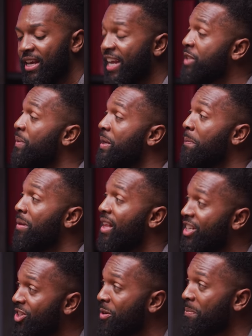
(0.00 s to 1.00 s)
It's been a
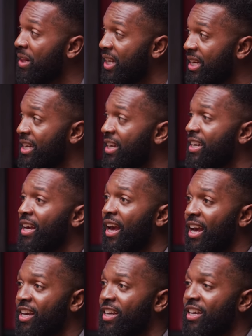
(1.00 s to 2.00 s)
pleasure playing,
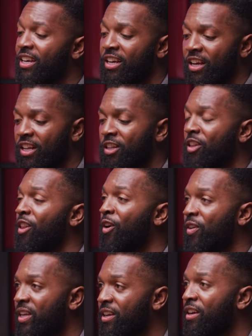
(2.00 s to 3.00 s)
hanging, and
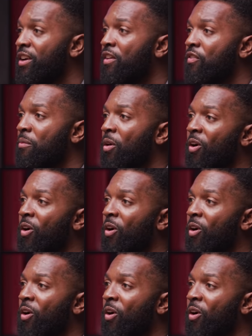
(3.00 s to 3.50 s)
learning from